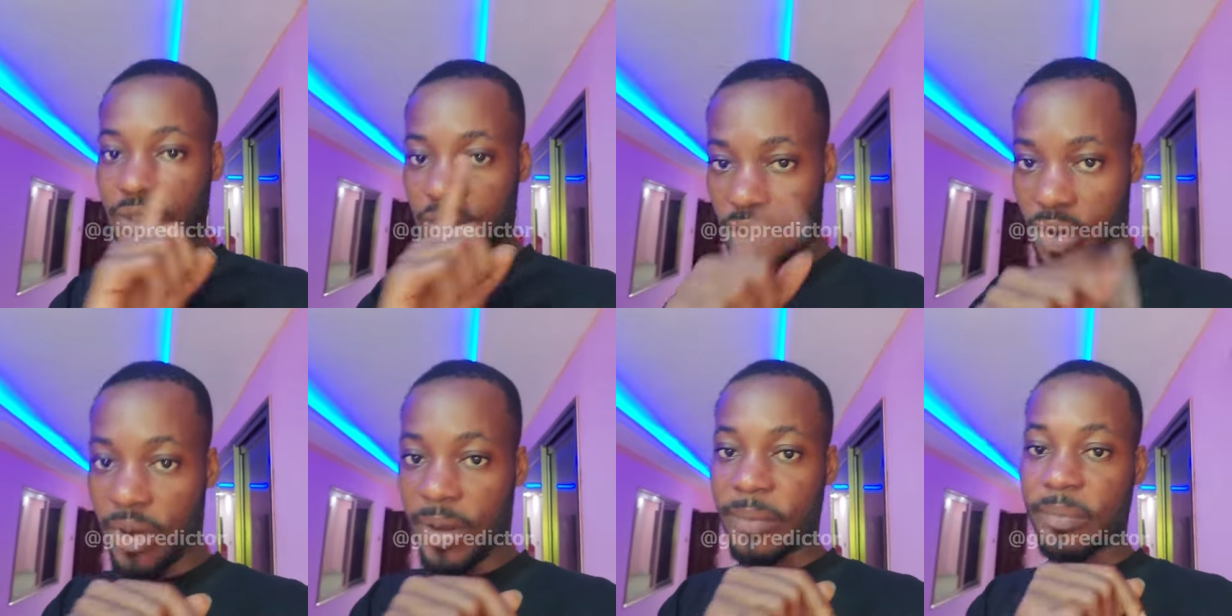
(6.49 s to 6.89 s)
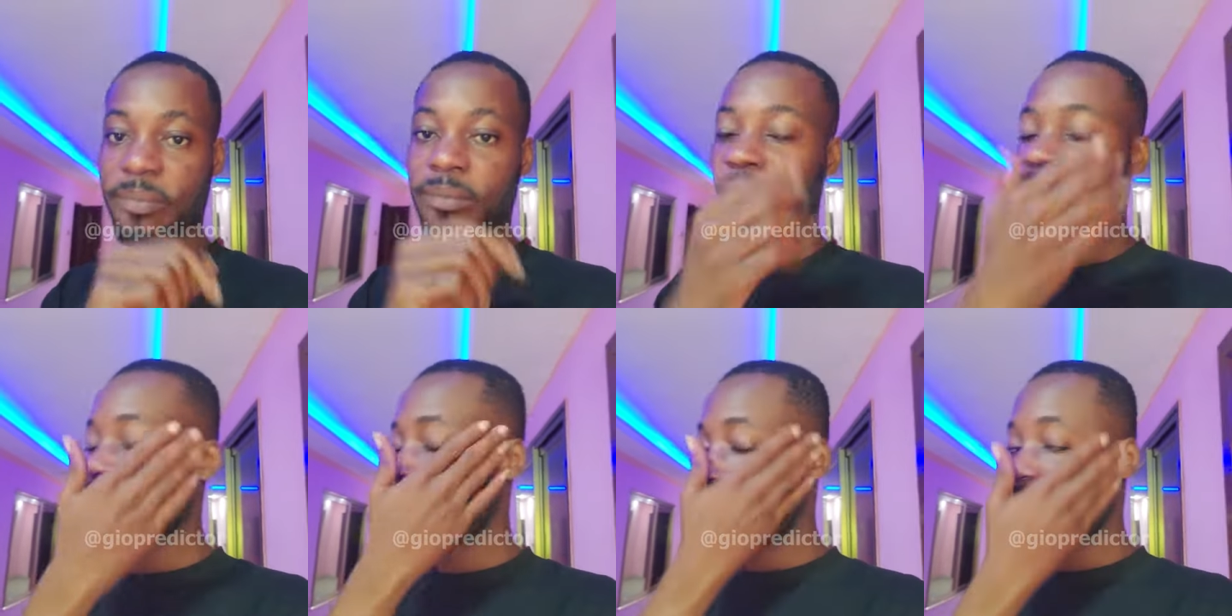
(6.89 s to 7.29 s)
All right,
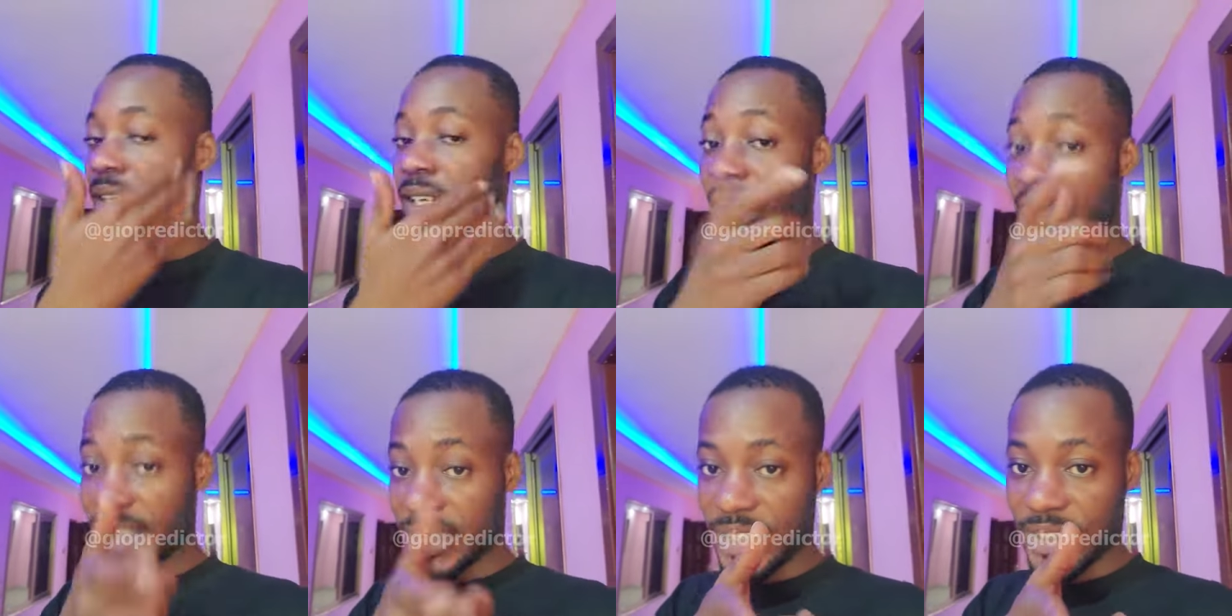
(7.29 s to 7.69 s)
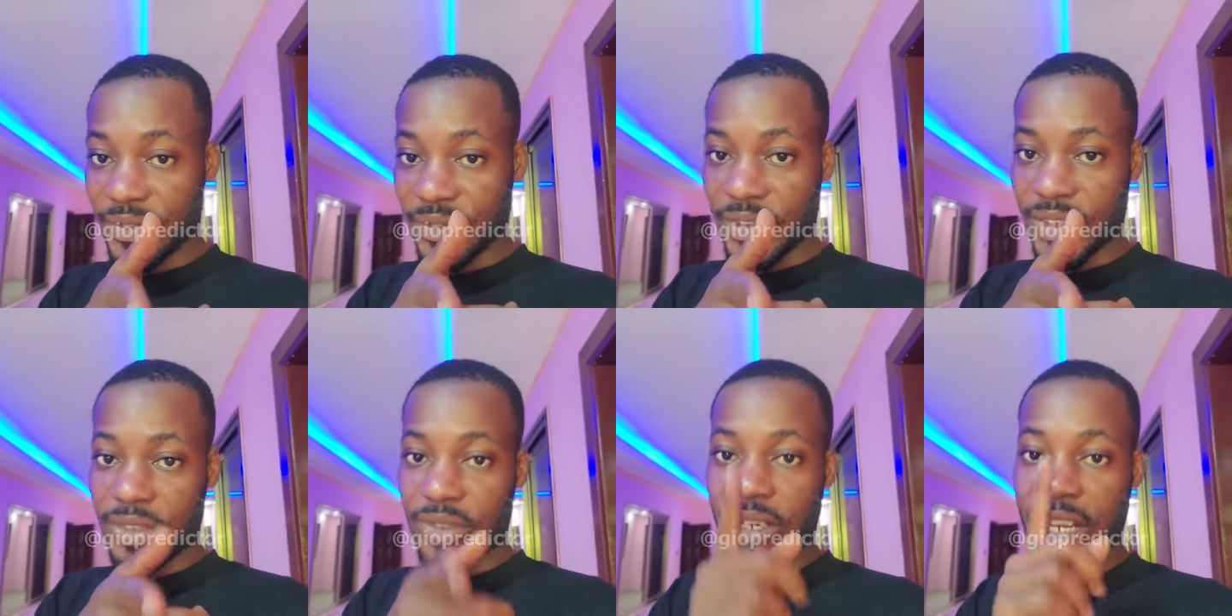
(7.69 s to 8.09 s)
like this
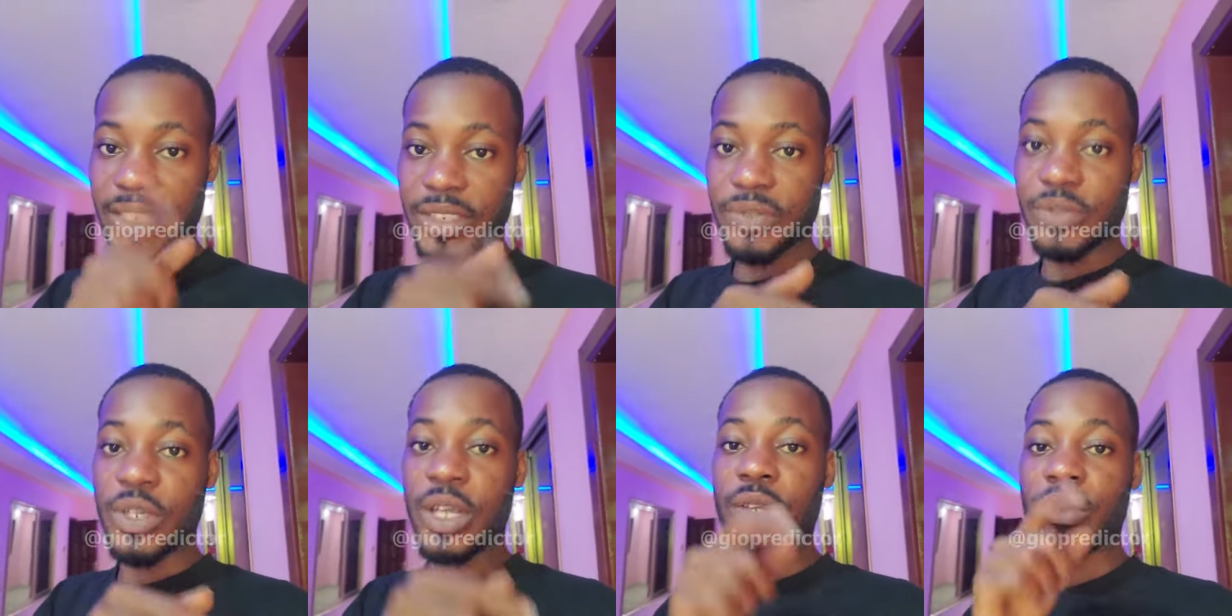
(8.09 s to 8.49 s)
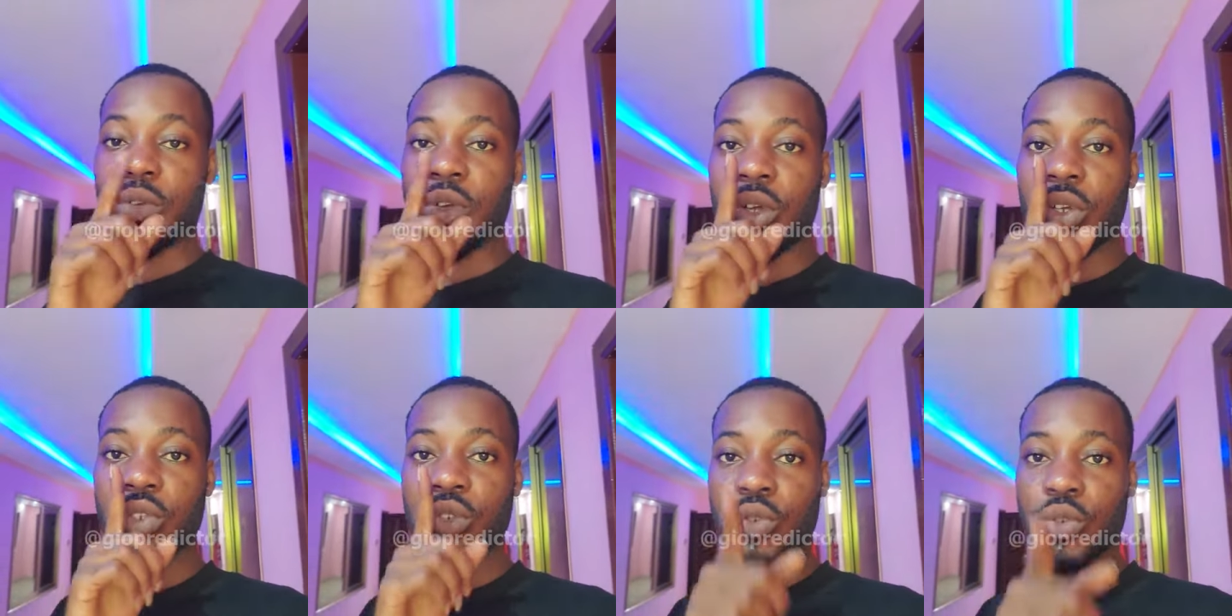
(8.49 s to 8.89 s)
video. And
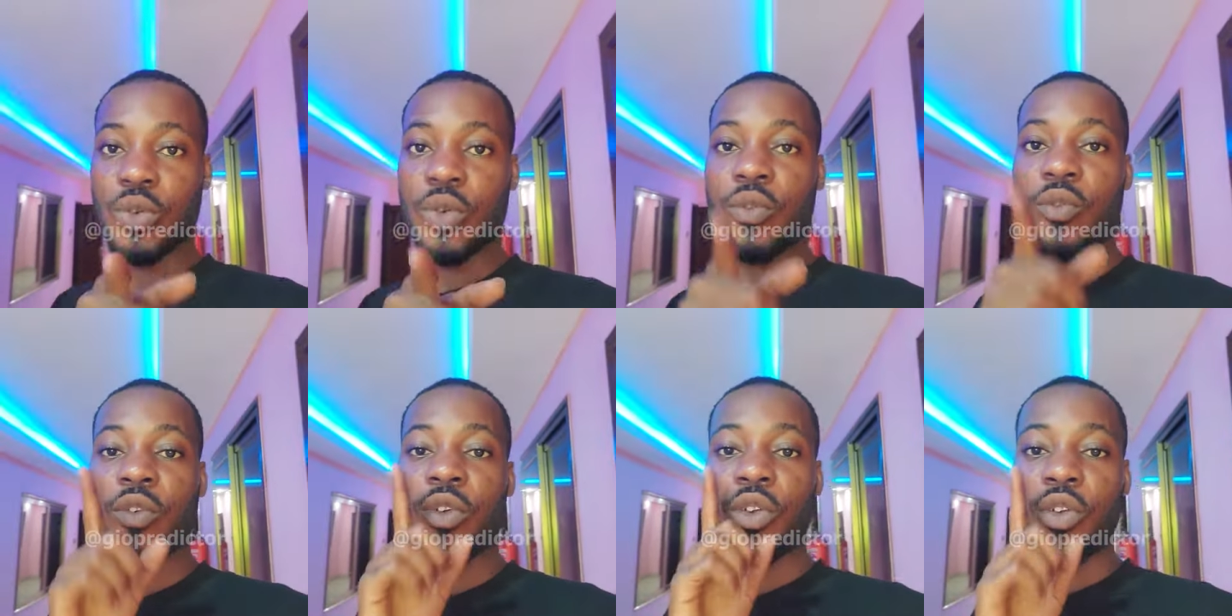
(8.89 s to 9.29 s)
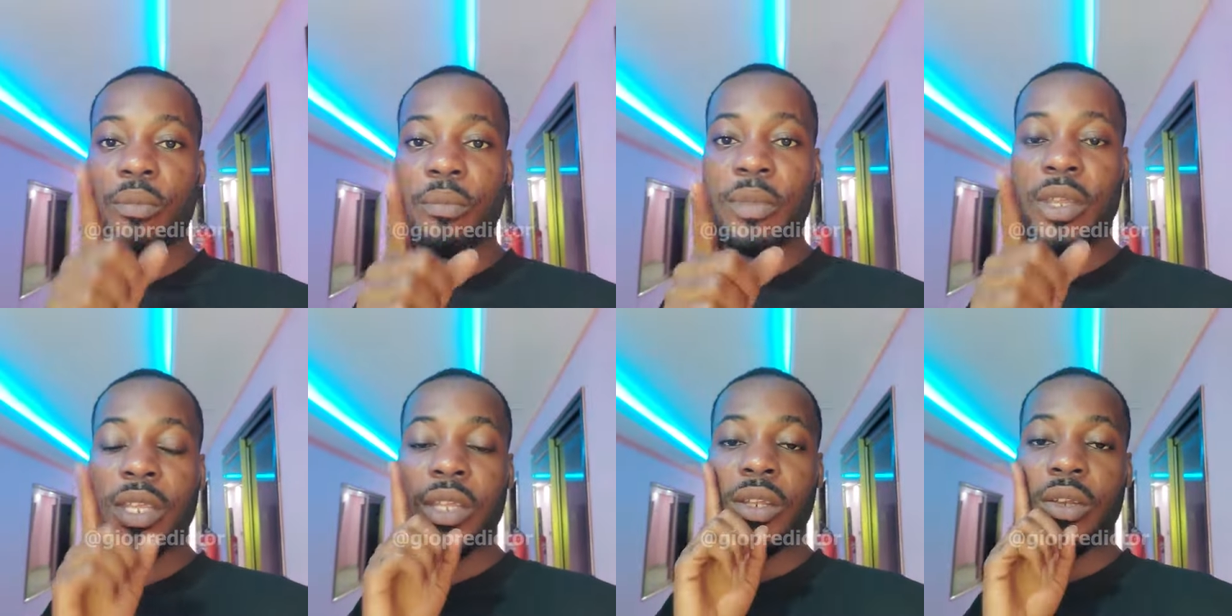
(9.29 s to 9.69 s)
also follow
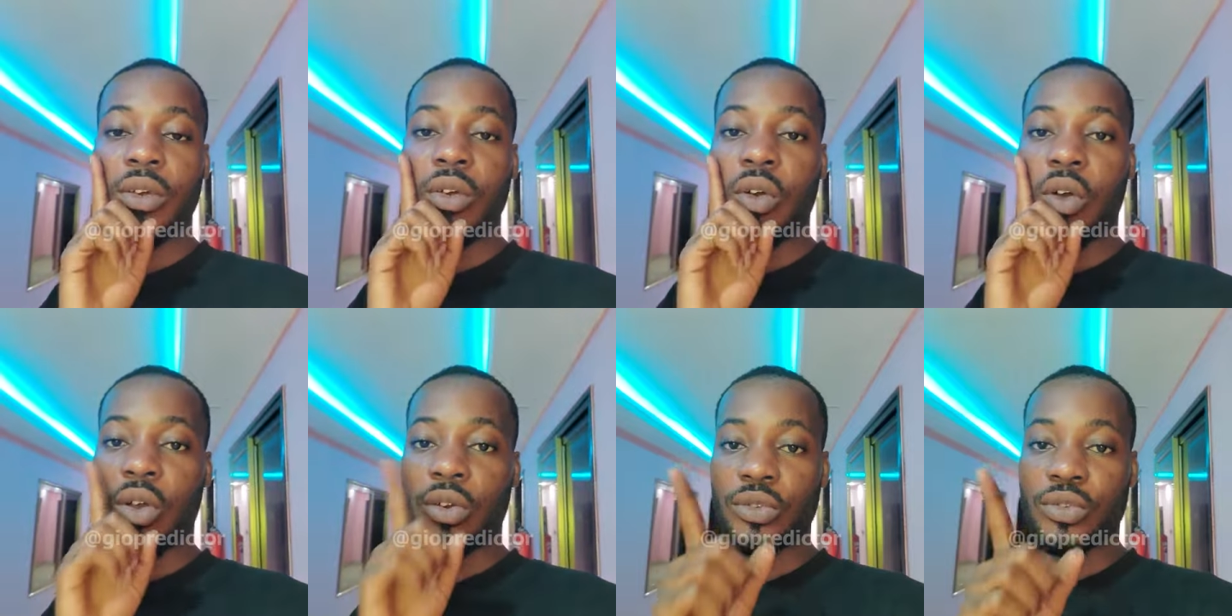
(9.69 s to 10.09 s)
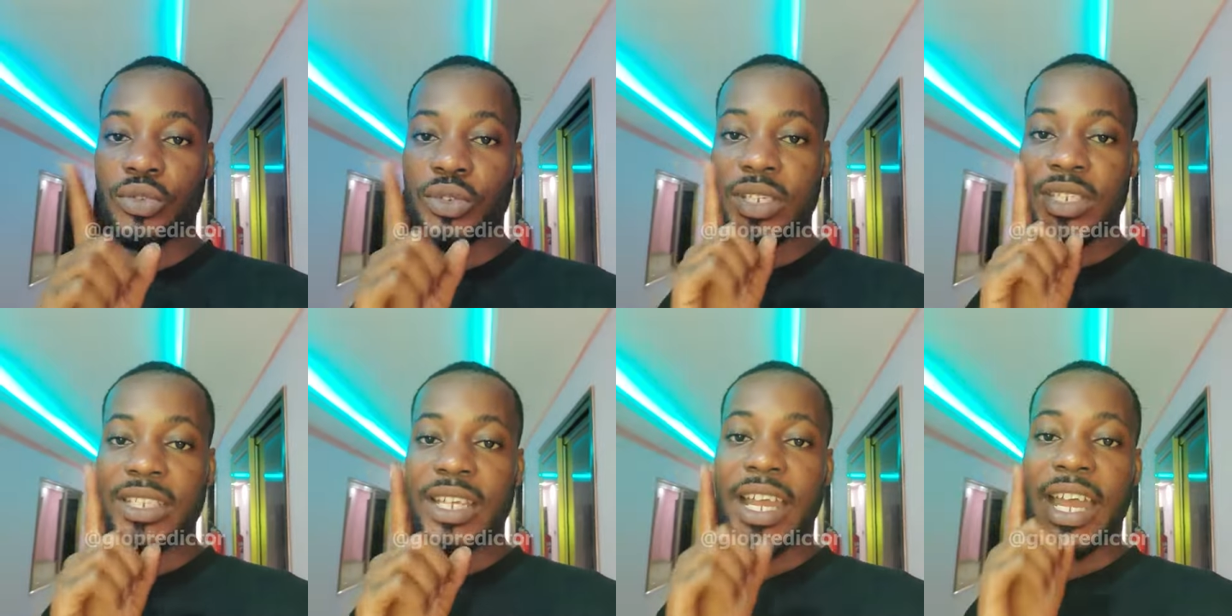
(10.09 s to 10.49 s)
me on
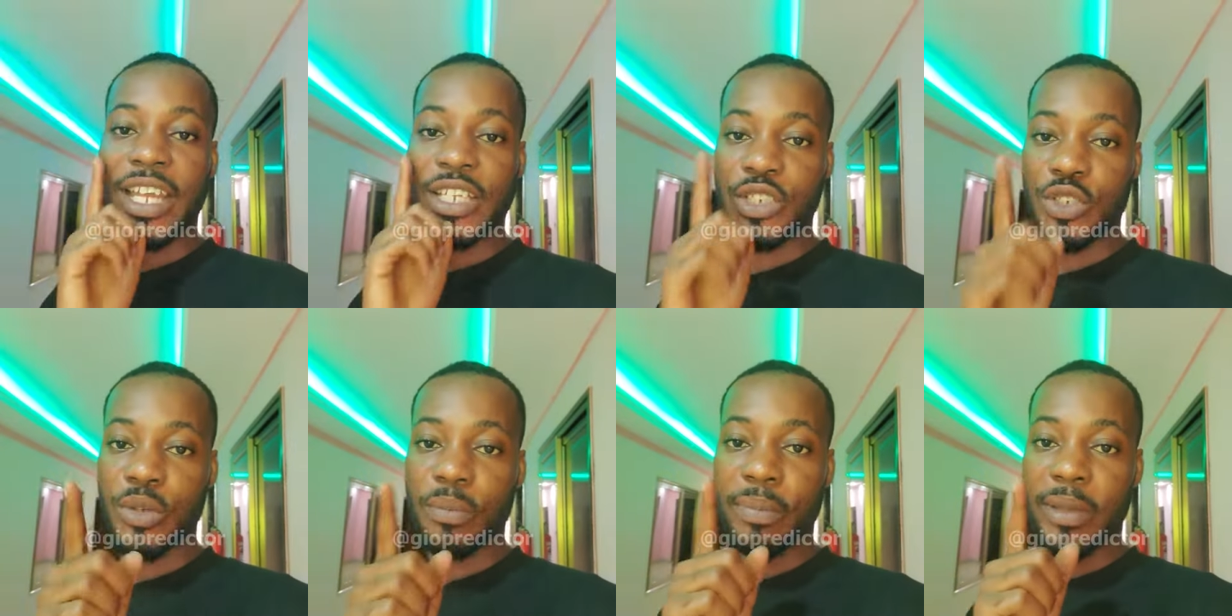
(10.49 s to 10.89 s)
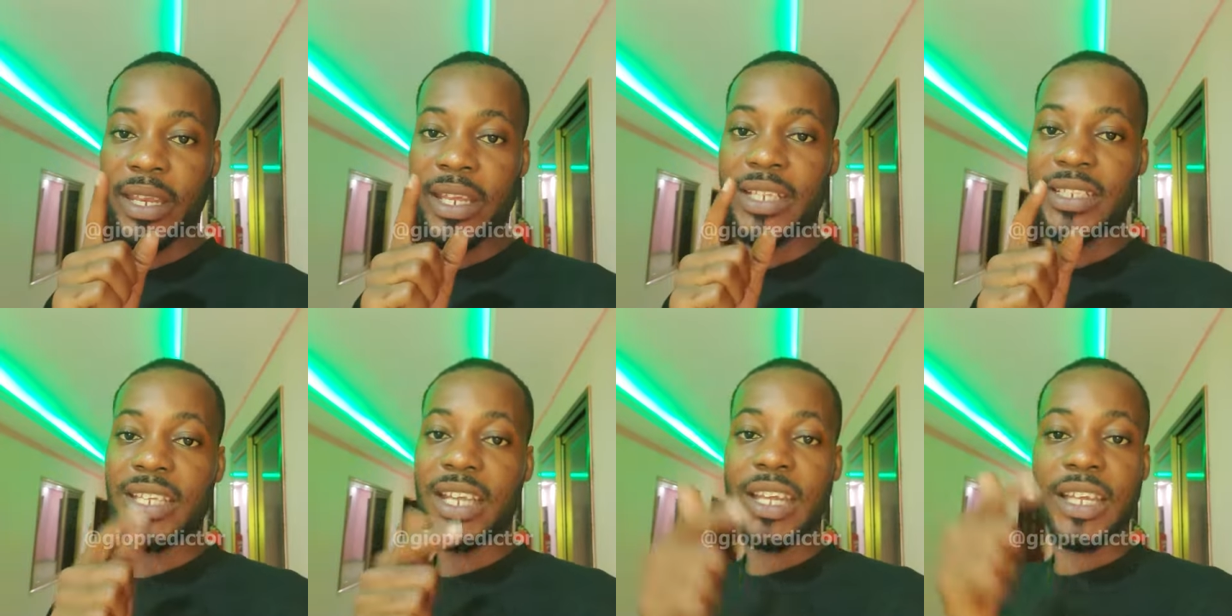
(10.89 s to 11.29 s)
Twitter
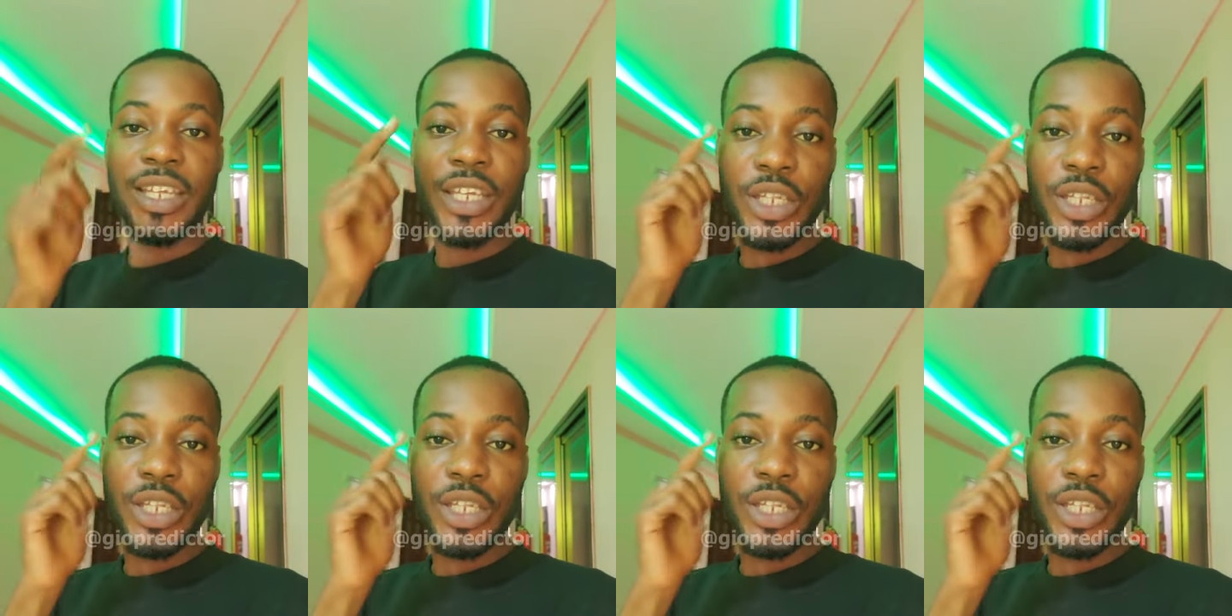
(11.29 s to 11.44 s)
@JoePredictor.